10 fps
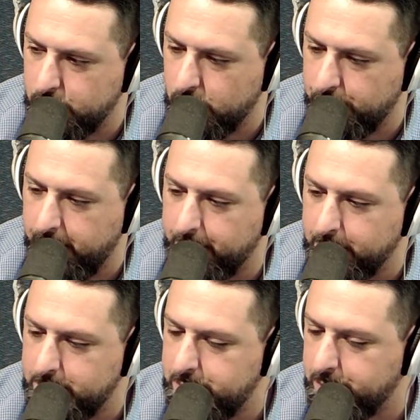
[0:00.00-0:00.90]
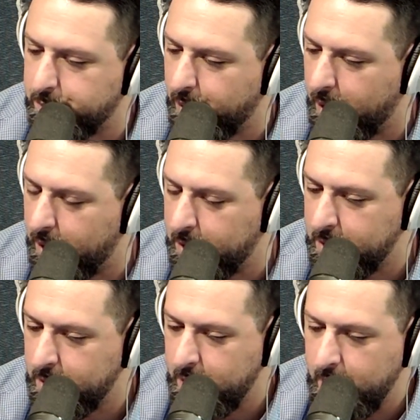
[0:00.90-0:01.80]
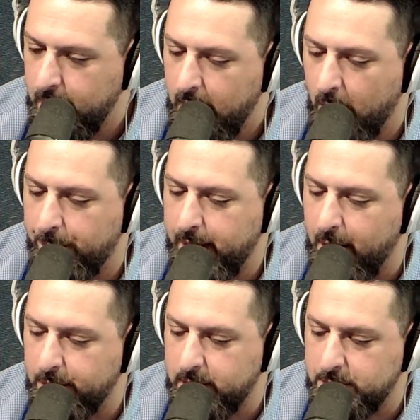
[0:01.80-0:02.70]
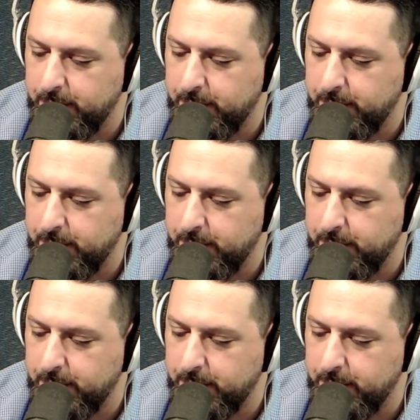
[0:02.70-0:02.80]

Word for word: will be able to uh, help me out with this.